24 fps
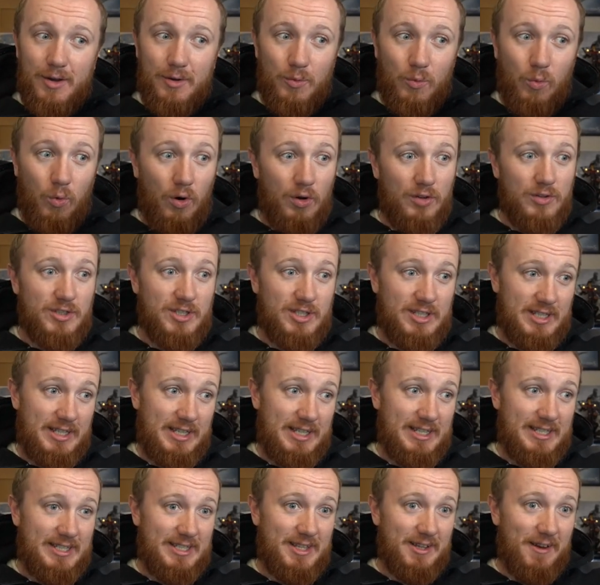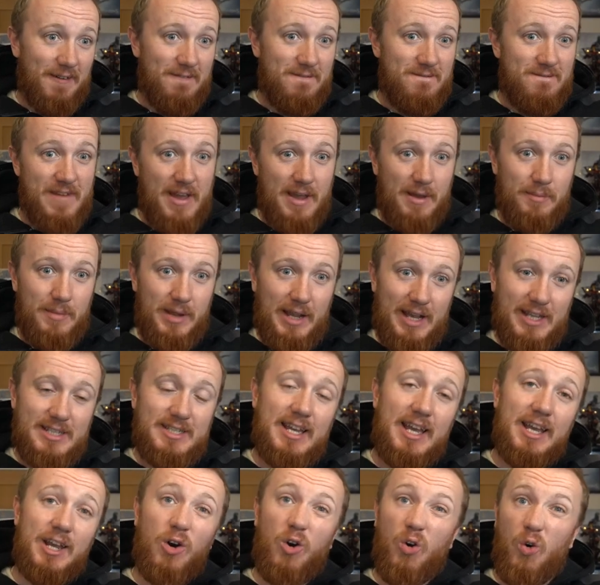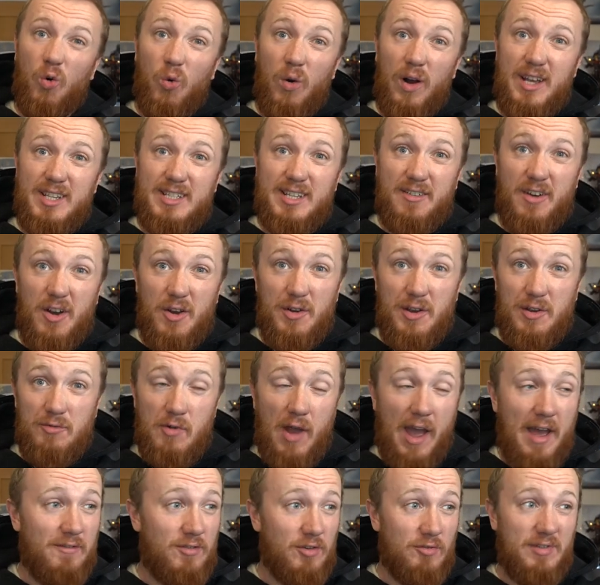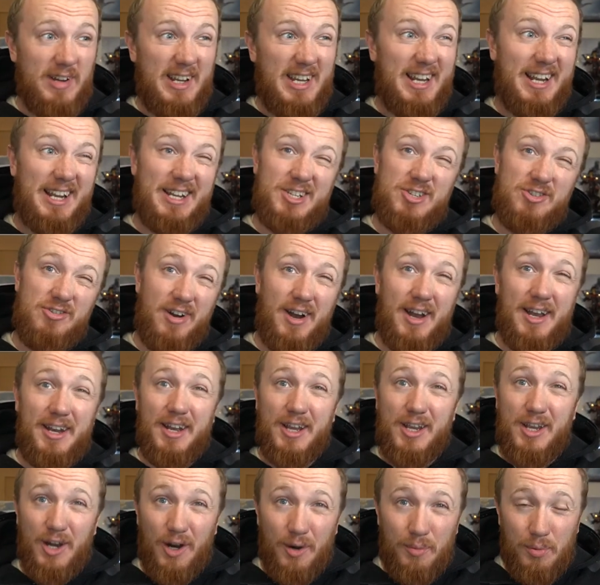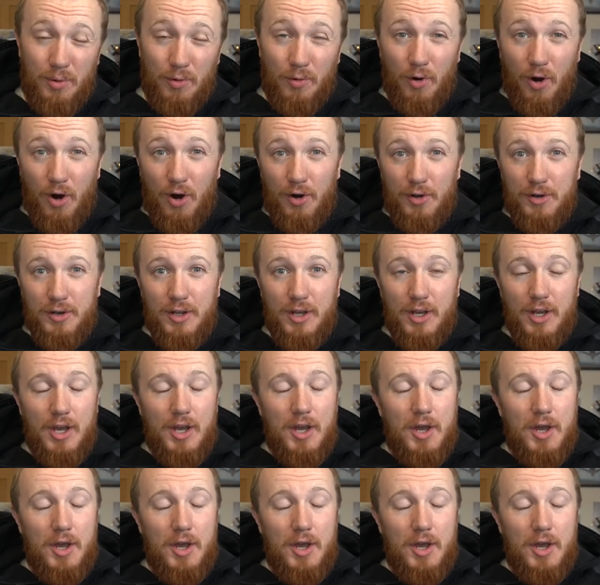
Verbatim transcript: onesies that fit me. I say always. I've only ever really like tried a couple on.